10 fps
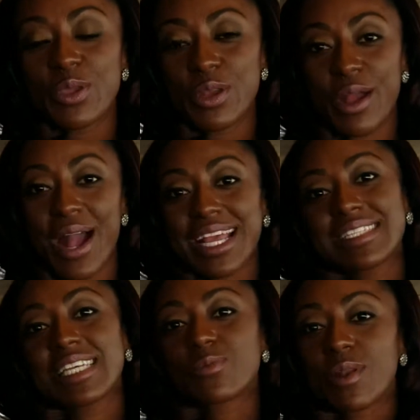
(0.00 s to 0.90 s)
I
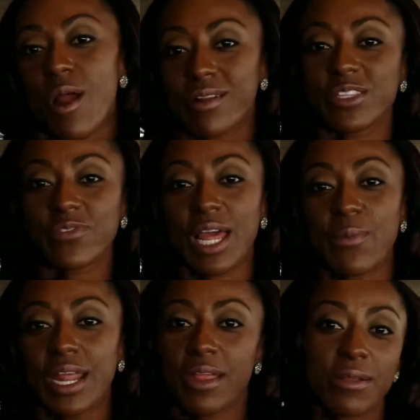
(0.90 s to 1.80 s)
guess that's what artists feel like
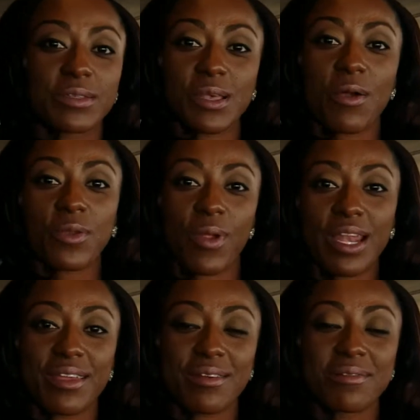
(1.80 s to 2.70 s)
when they hear their song on the radio.